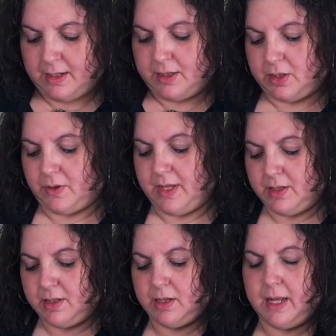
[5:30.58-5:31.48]
So
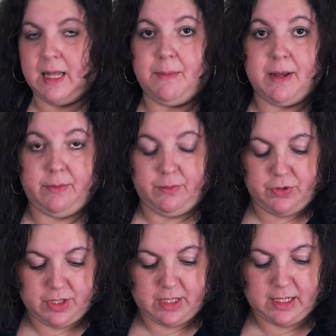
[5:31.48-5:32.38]
this lemon we're
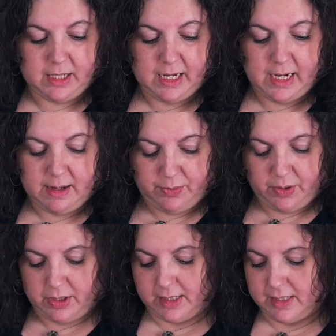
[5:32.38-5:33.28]
just going to cut and put
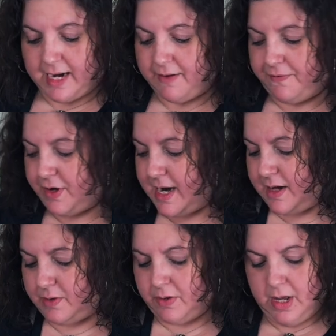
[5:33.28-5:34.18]
on the side for
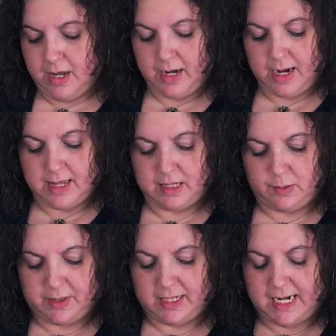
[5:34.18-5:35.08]
now. And this
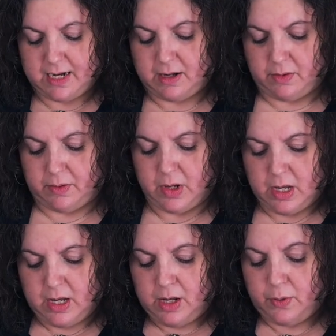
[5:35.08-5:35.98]
potato
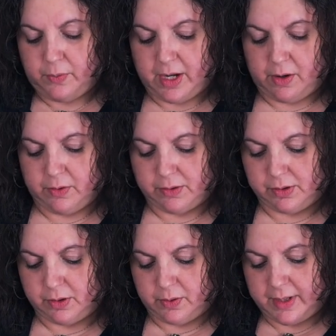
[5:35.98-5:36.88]
we are
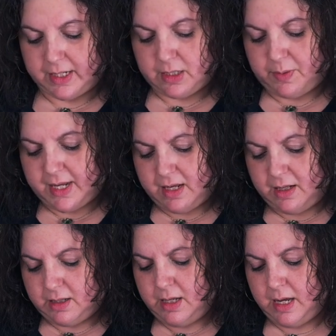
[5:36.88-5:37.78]
also going to
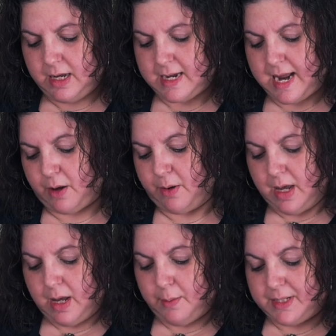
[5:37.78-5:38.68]
peel. Now,
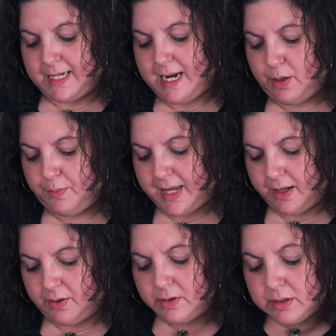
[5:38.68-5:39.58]
potato
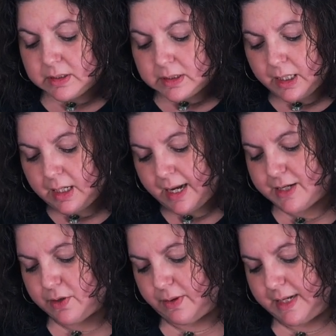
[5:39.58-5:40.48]
peels I
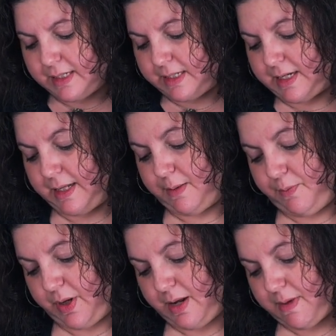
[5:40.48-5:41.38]
don't necessarily
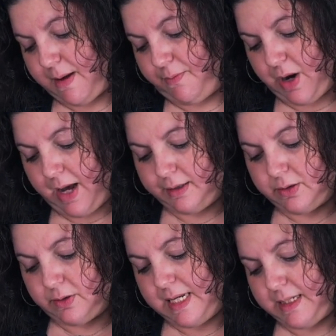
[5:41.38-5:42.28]
put in my broth,
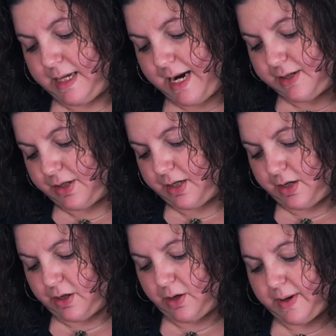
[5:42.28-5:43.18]
so these guys are going to
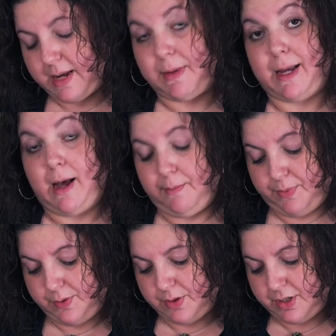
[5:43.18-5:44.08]
go in my
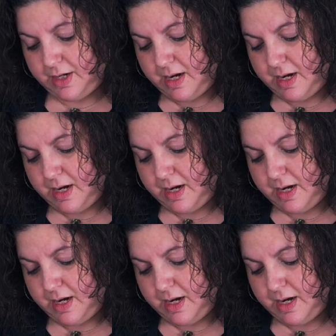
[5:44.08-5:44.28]
composter.